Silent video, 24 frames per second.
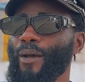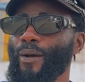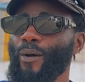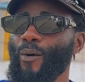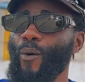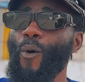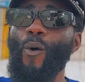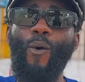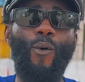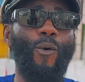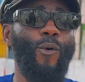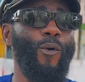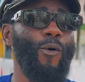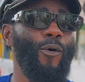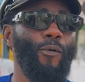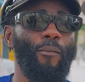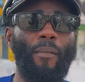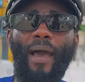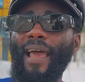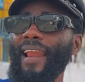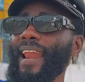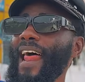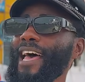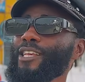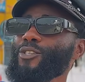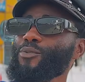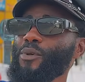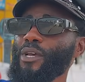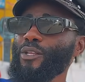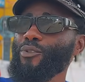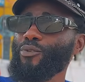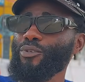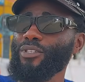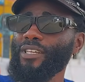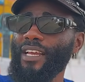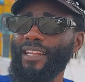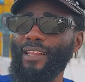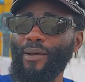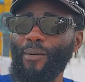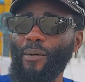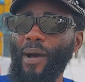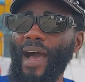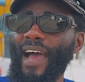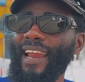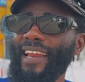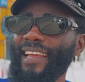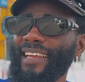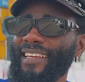Oh, my last word to Shatta
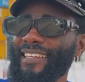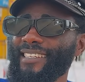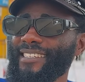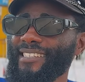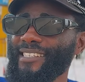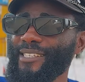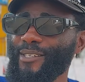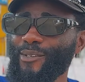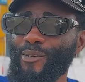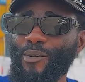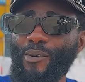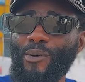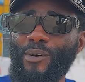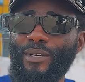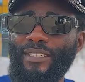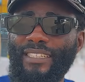Wale is, you know,